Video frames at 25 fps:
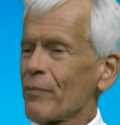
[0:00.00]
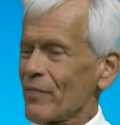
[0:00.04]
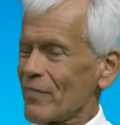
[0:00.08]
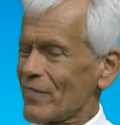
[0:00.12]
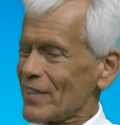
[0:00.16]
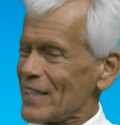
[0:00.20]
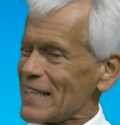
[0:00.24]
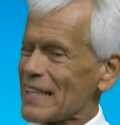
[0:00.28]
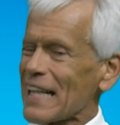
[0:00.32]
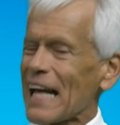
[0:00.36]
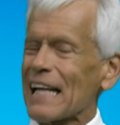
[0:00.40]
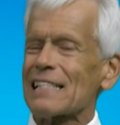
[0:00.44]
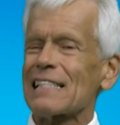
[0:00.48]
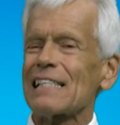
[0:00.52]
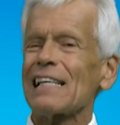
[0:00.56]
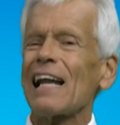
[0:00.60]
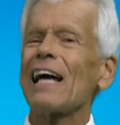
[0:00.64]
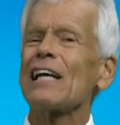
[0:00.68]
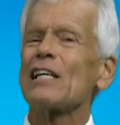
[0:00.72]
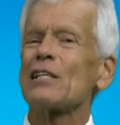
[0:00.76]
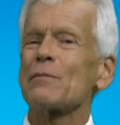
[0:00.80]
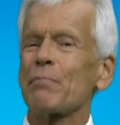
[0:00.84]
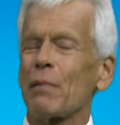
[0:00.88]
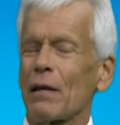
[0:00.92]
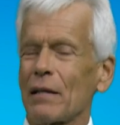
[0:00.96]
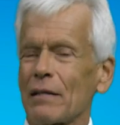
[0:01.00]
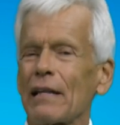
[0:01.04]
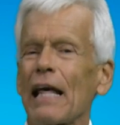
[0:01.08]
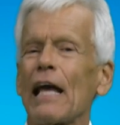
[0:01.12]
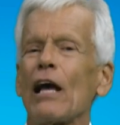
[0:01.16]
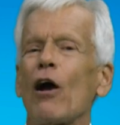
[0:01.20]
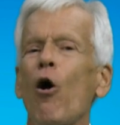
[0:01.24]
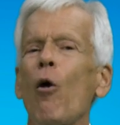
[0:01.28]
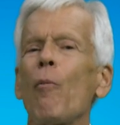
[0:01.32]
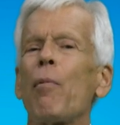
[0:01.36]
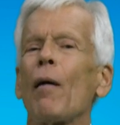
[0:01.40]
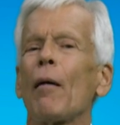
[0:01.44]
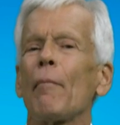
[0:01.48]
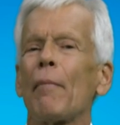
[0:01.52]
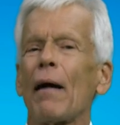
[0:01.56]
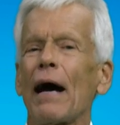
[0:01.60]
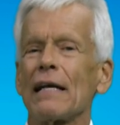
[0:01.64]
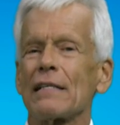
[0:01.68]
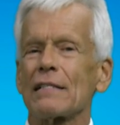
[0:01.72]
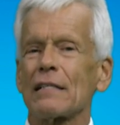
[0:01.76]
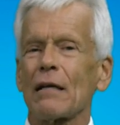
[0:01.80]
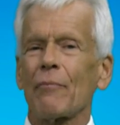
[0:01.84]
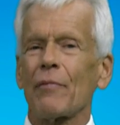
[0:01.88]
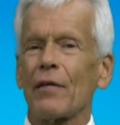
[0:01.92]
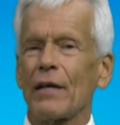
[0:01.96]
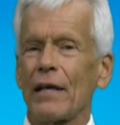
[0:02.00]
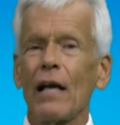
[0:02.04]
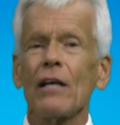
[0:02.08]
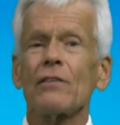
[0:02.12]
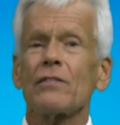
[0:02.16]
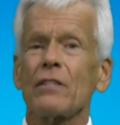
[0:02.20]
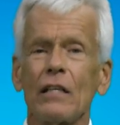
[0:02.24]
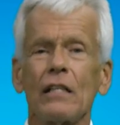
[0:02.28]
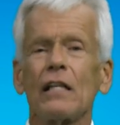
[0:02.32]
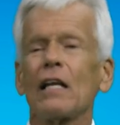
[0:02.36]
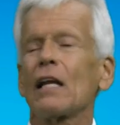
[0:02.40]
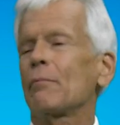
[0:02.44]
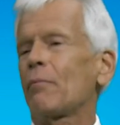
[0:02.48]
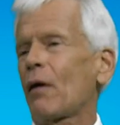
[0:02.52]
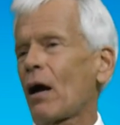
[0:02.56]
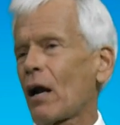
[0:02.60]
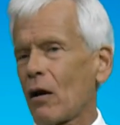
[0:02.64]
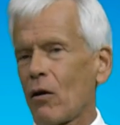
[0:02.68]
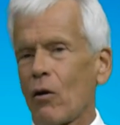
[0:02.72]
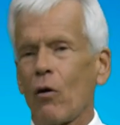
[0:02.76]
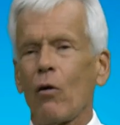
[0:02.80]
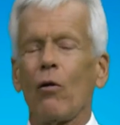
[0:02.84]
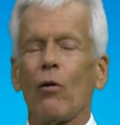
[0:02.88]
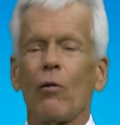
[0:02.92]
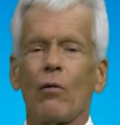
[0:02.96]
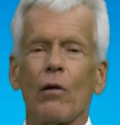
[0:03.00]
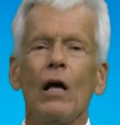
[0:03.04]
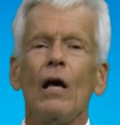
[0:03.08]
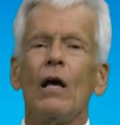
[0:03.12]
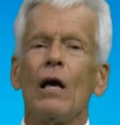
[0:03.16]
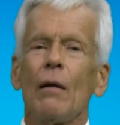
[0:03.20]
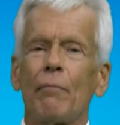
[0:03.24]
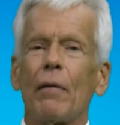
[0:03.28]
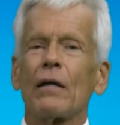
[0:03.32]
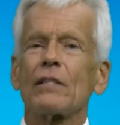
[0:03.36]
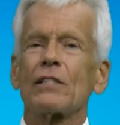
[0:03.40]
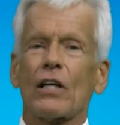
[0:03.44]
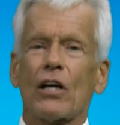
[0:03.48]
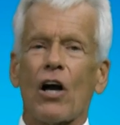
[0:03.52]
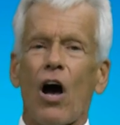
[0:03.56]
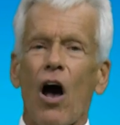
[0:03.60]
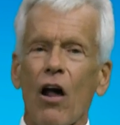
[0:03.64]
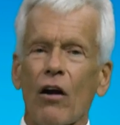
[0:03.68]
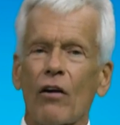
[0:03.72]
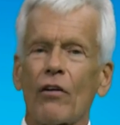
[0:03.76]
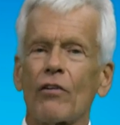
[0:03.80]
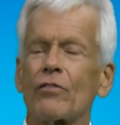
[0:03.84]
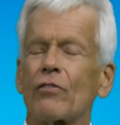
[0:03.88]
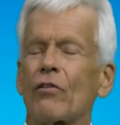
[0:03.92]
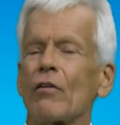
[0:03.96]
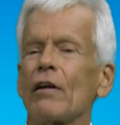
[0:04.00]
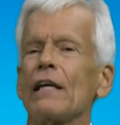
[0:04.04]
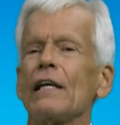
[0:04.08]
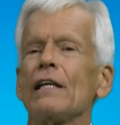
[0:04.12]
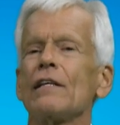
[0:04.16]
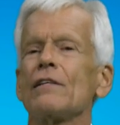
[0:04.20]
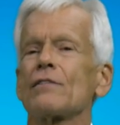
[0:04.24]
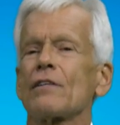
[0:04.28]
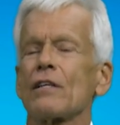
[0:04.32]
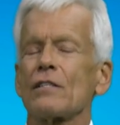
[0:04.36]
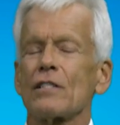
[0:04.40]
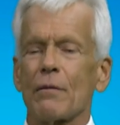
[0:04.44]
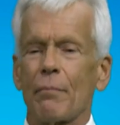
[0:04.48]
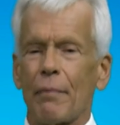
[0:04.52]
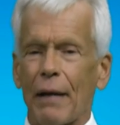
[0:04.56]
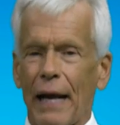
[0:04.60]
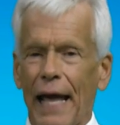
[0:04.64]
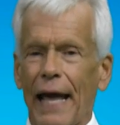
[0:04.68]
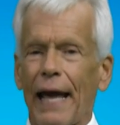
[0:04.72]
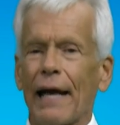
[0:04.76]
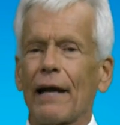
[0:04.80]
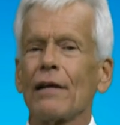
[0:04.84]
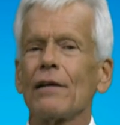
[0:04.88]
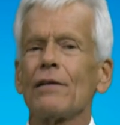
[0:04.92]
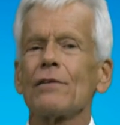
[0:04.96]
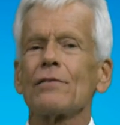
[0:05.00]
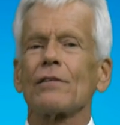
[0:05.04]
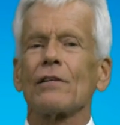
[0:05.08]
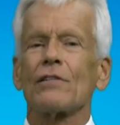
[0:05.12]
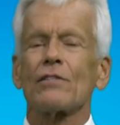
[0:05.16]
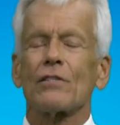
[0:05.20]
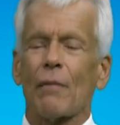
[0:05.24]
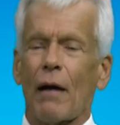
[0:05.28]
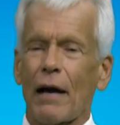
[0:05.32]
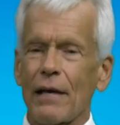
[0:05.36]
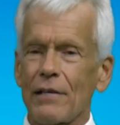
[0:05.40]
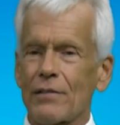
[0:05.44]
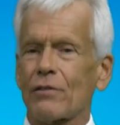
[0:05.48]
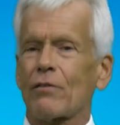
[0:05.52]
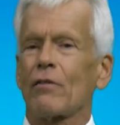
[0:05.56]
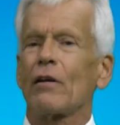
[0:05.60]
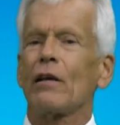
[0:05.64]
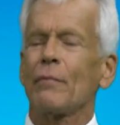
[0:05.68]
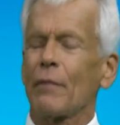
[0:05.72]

Gee, that's nice, but they hope I'll buy something else. And then I bought a whole bunch of collard greens and some bananas and some ice cream and